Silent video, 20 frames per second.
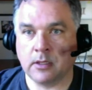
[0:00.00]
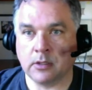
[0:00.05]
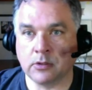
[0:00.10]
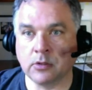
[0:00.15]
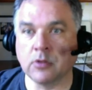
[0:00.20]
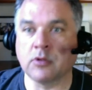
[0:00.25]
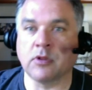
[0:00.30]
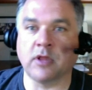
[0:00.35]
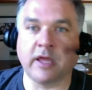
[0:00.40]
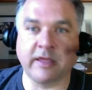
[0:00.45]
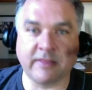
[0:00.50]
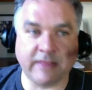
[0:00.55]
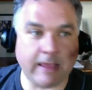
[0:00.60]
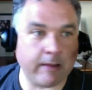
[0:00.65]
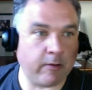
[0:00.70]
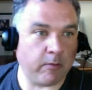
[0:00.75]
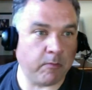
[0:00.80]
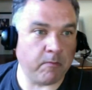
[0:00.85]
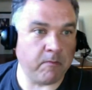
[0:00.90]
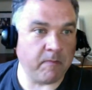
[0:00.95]
look like
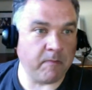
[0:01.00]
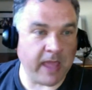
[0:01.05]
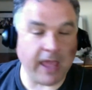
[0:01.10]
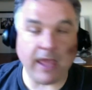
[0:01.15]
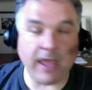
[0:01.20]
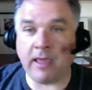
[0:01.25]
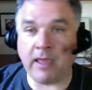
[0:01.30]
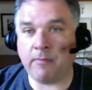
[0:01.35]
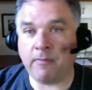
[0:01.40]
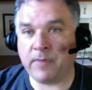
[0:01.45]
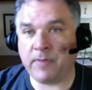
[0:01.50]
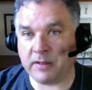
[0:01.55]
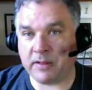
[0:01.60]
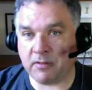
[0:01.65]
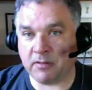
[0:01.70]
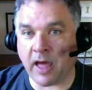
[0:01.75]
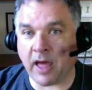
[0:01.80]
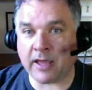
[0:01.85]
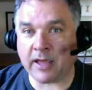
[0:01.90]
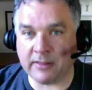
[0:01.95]
they may be
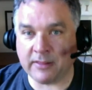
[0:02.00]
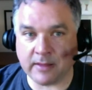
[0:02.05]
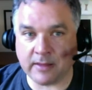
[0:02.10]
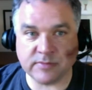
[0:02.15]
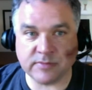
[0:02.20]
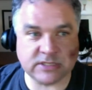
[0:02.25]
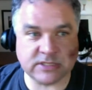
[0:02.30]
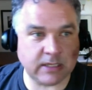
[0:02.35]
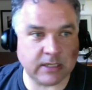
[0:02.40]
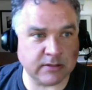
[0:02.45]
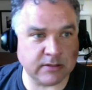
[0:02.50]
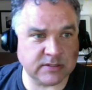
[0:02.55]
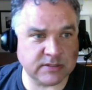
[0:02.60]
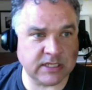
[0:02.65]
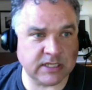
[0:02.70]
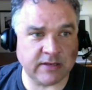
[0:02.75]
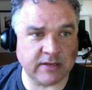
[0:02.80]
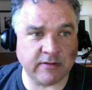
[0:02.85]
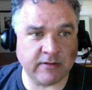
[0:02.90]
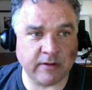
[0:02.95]
locking themselves
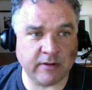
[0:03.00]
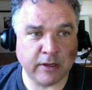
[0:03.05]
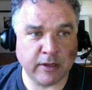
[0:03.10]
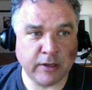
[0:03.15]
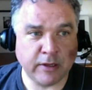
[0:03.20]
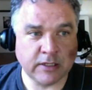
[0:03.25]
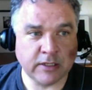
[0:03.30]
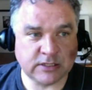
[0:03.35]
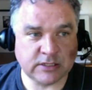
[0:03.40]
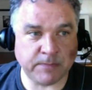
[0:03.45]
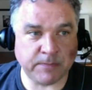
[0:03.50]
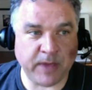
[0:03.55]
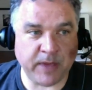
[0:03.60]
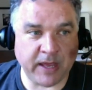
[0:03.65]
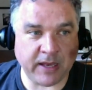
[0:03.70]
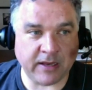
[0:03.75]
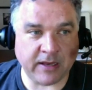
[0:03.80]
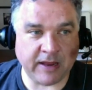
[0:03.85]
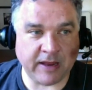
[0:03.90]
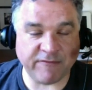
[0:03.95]
in to
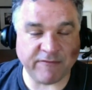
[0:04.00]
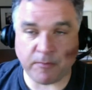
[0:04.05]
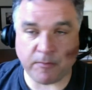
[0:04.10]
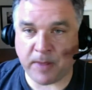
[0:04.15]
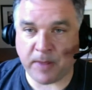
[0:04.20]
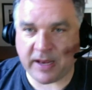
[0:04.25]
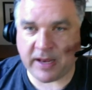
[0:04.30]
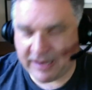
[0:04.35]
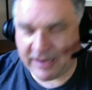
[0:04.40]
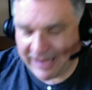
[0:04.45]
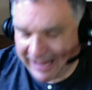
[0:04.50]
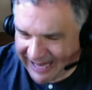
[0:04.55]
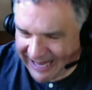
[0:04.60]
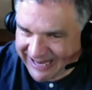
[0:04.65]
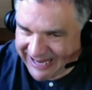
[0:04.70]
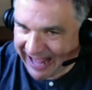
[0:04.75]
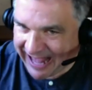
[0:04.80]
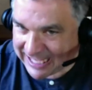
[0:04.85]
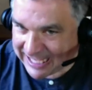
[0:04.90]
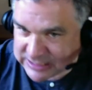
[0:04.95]
pennant after pennant. And
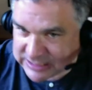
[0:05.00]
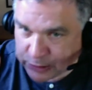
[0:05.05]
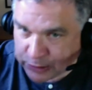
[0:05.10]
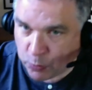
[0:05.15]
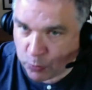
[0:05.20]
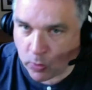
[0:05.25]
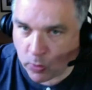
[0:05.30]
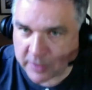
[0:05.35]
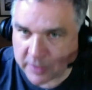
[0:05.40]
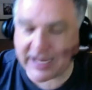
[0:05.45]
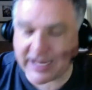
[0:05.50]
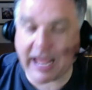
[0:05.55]
it hasn't worked